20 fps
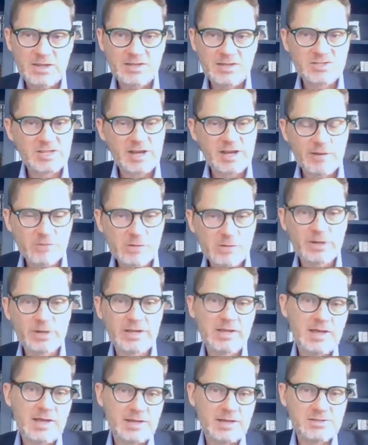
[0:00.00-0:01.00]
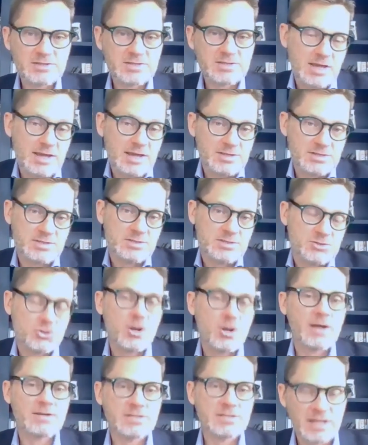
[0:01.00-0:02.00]
is that everybody has
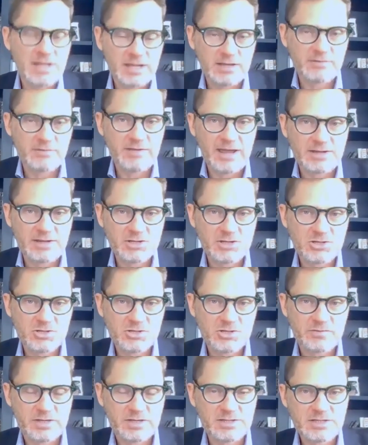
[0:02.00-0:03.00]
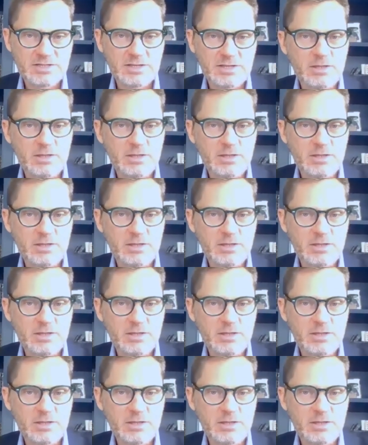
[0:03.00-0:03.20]
tried to take advantage of this.